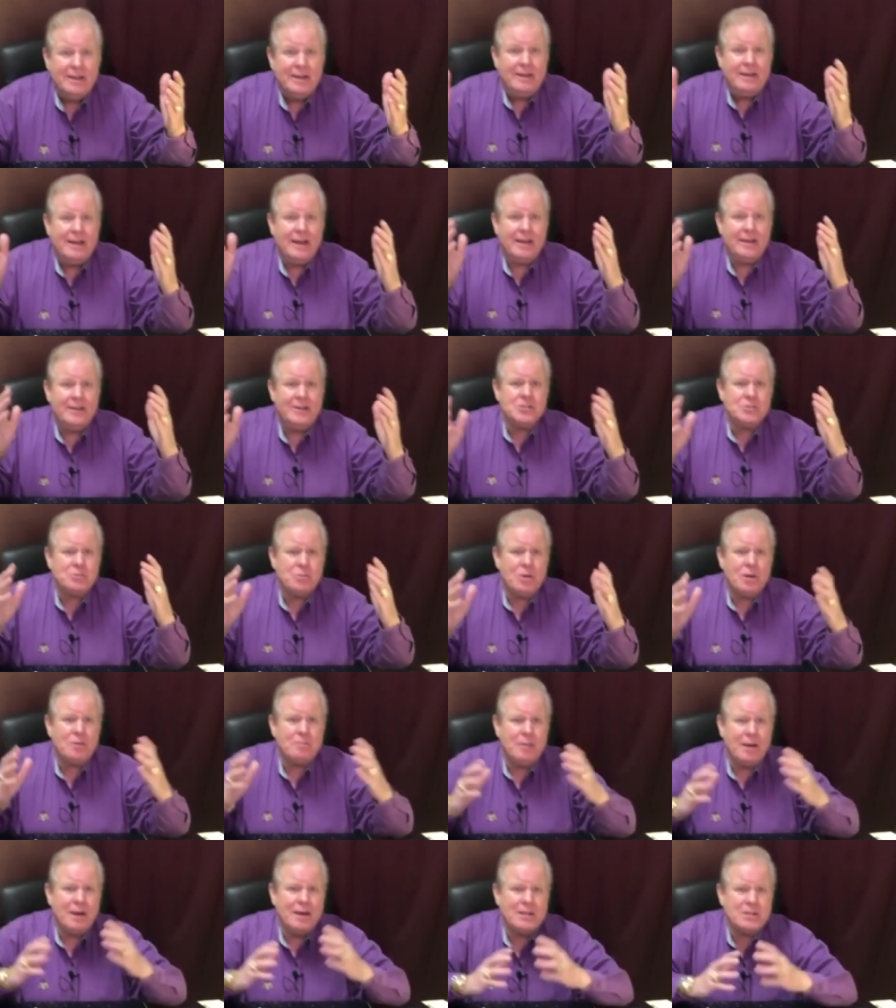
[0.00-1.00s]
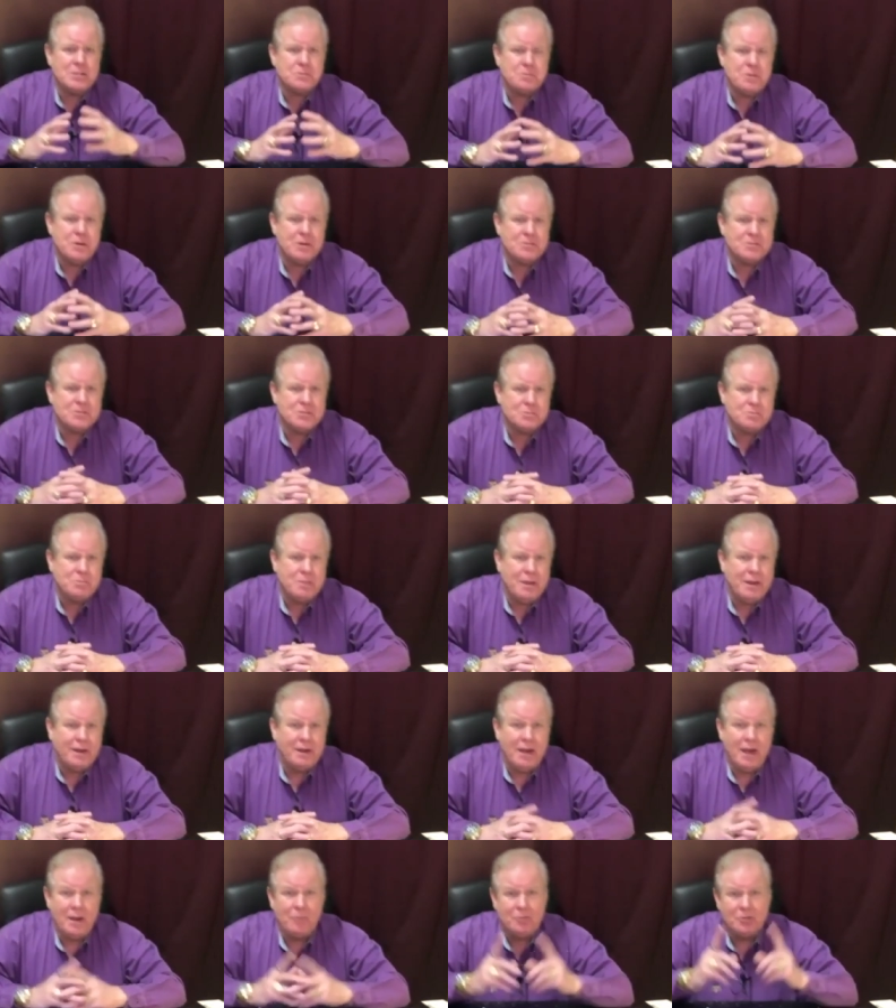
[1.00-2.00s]
Now, here's what my experience has been,
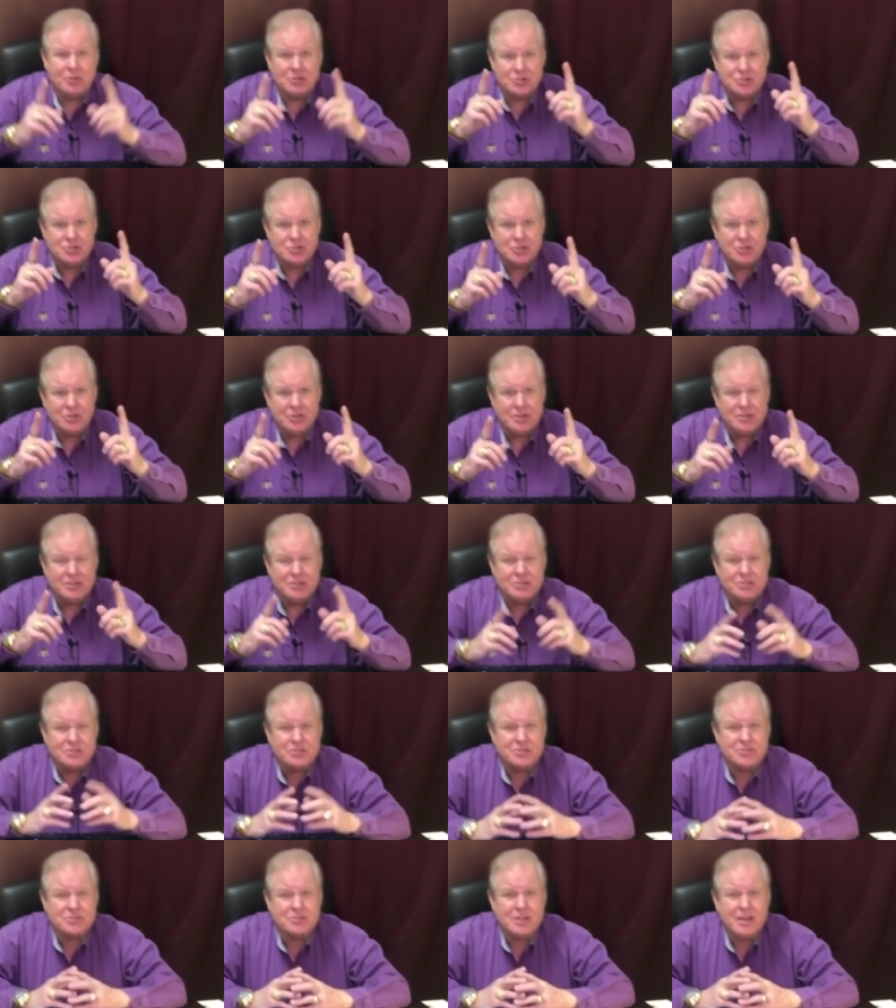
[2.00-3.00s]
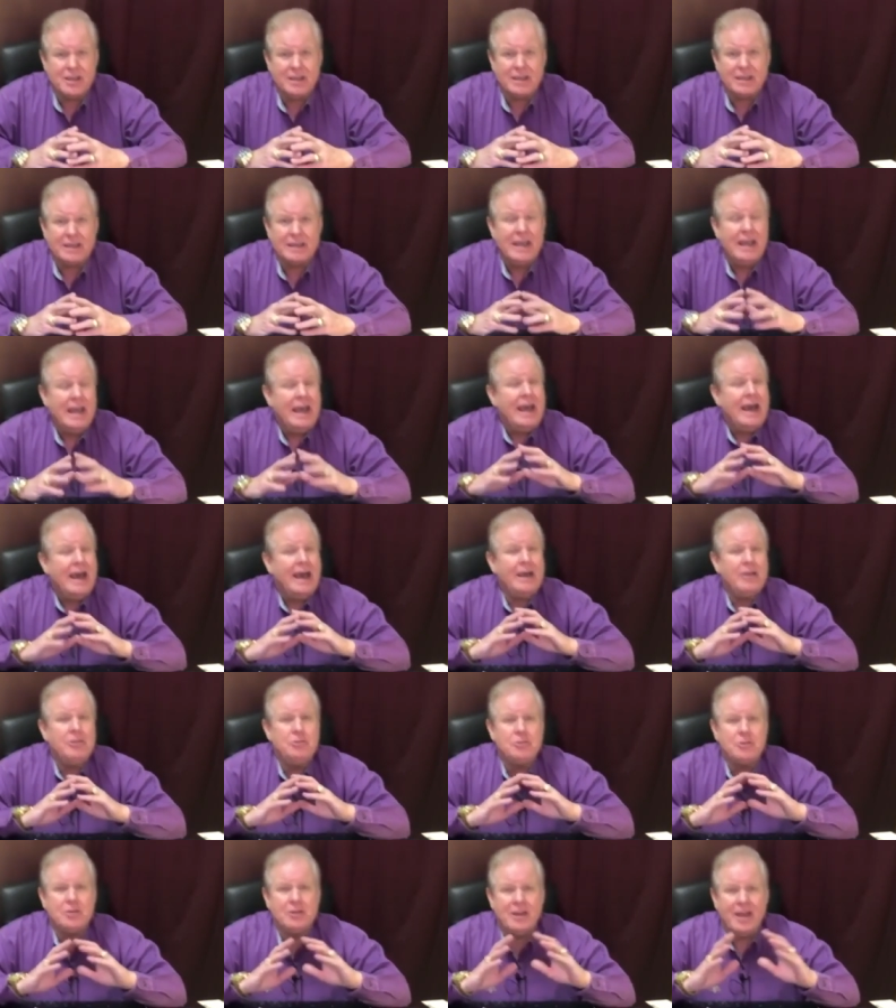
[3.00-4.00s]
and I'm going to show you in just a second how
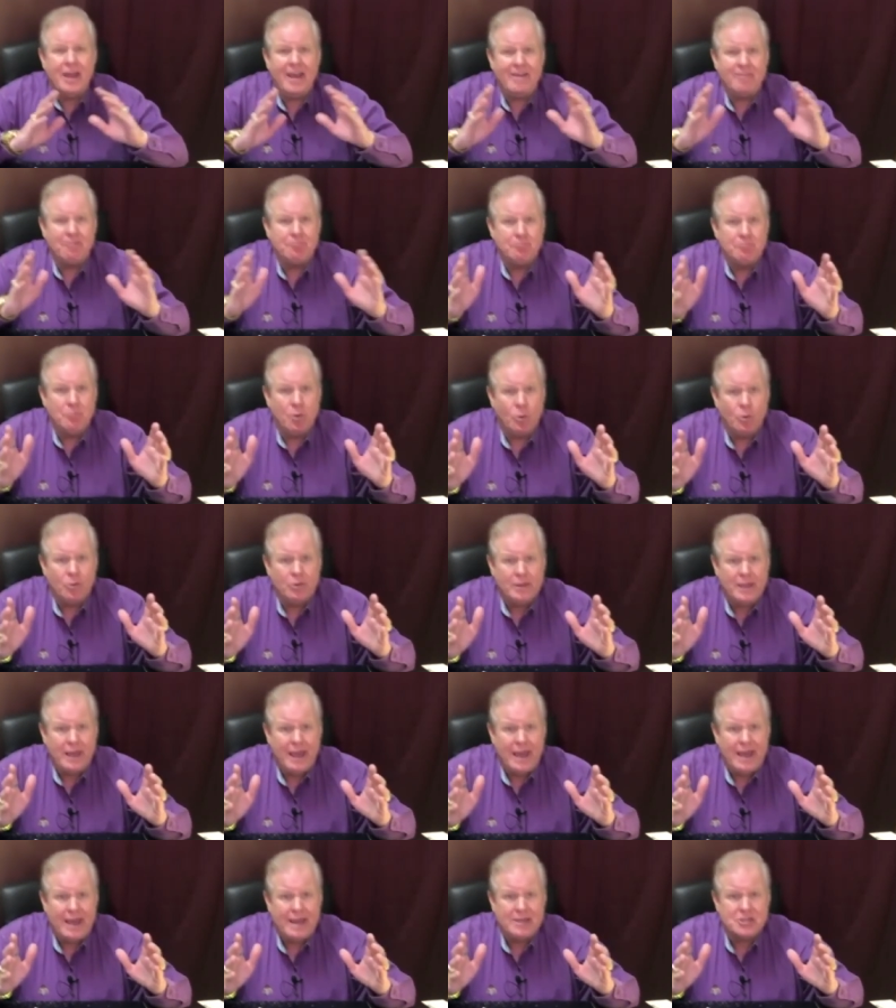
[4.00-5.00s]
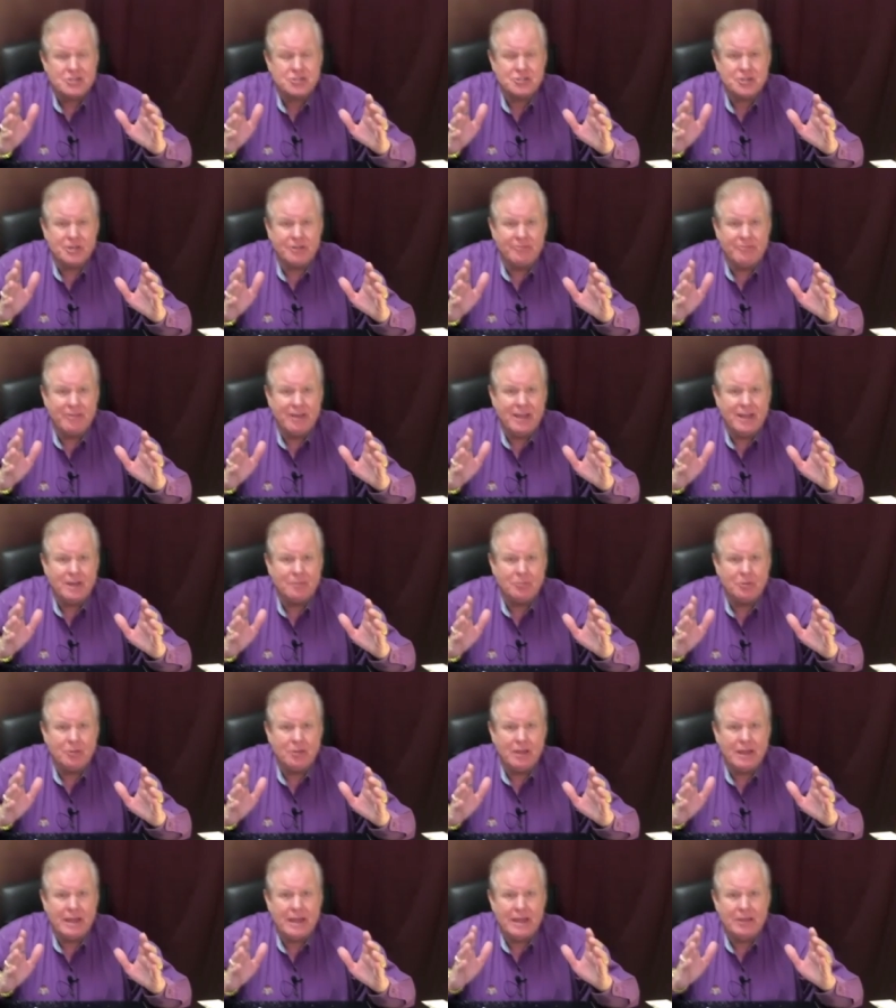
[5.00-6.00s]
you can have more cash
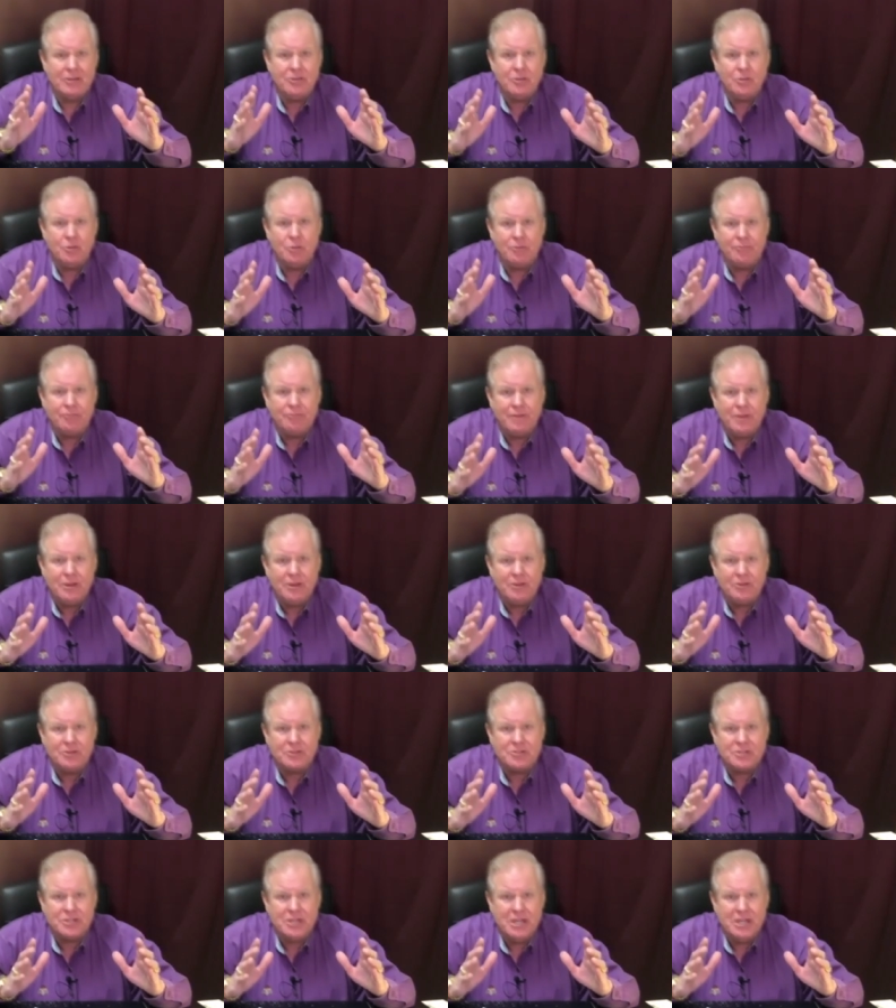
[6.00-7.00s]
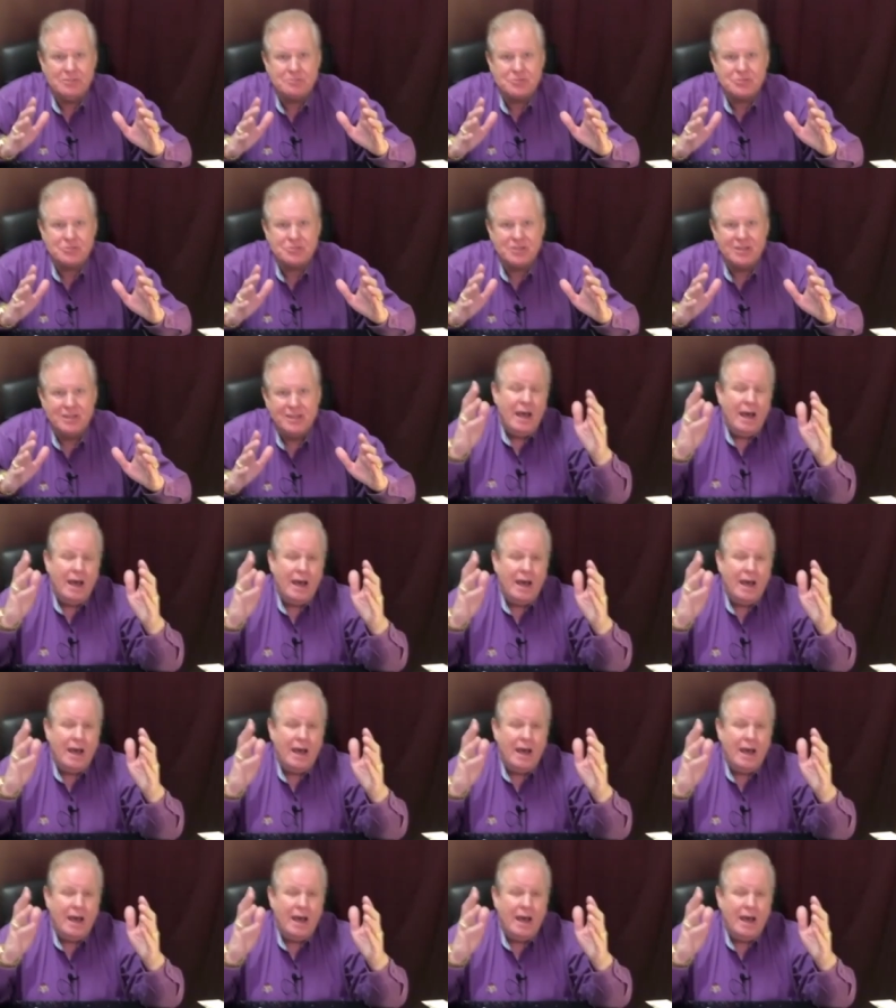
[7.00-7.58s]
available at your fingertips.